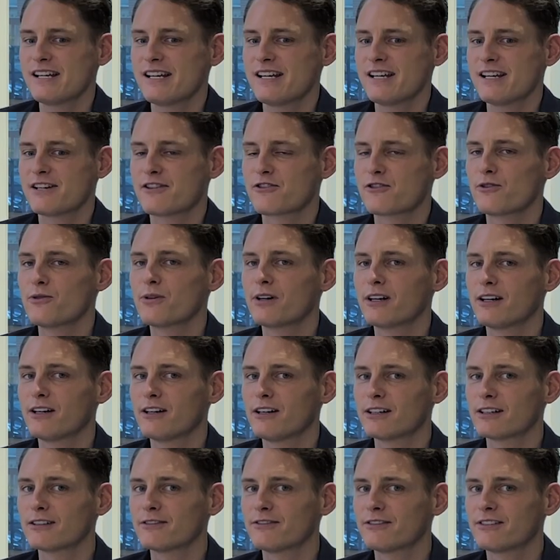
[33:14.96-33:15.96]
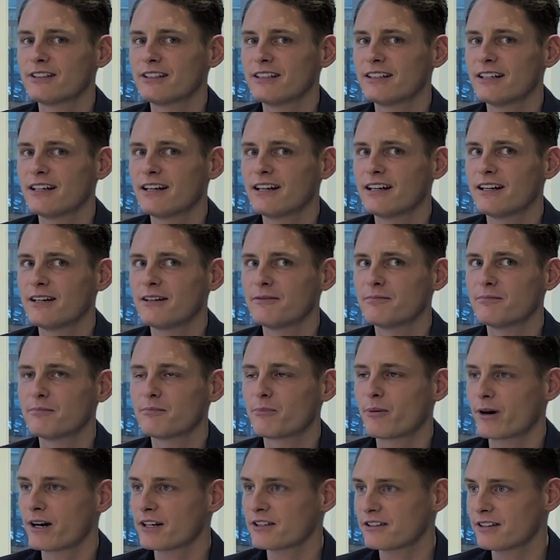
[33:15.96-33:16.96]
it took a lot of the
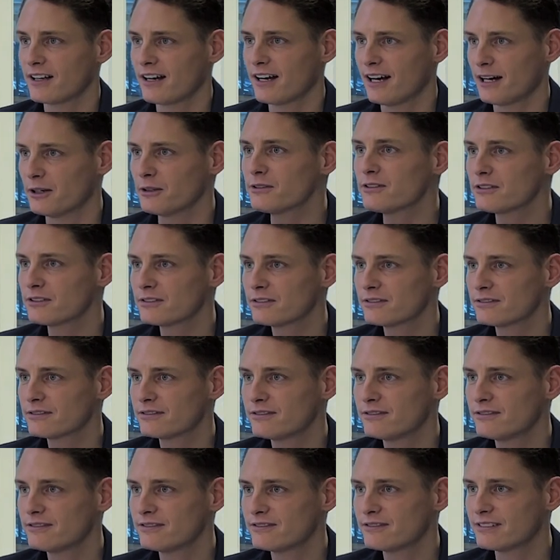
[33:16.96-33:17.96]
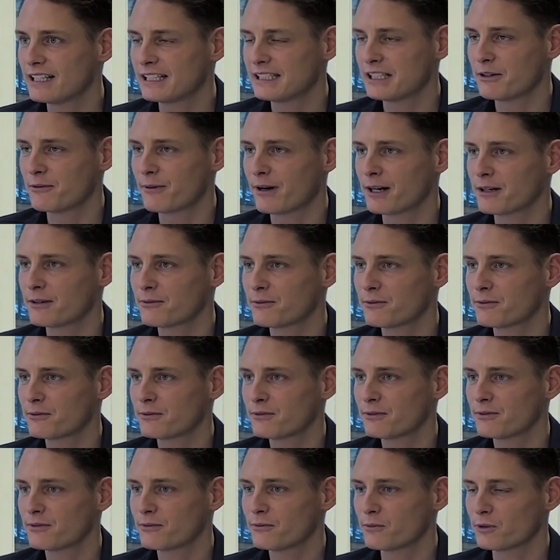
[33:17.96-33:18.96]
pressure out that the rent
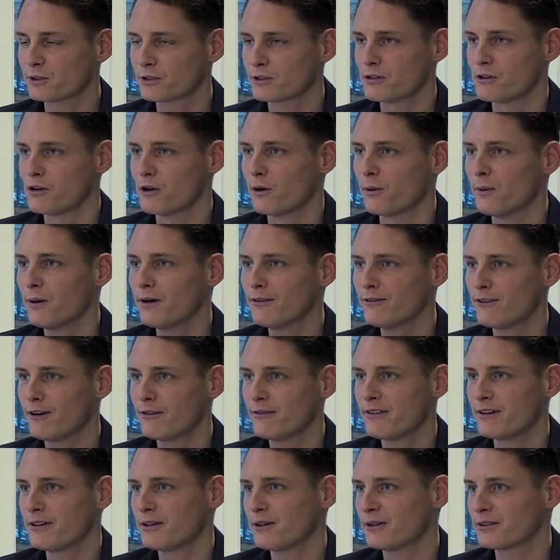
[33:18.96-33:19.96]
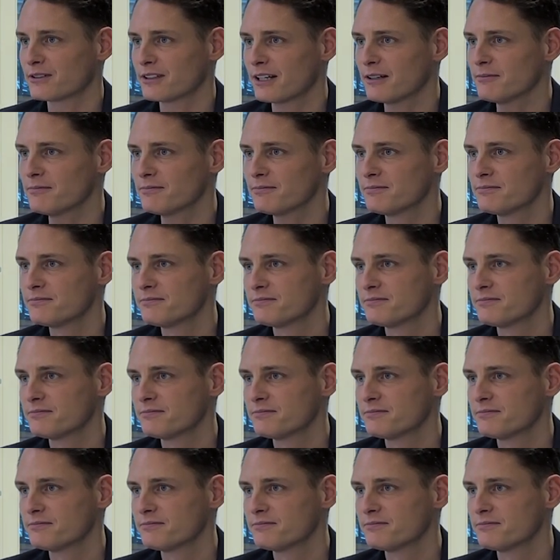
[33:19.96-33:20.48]
was lower for a very long time.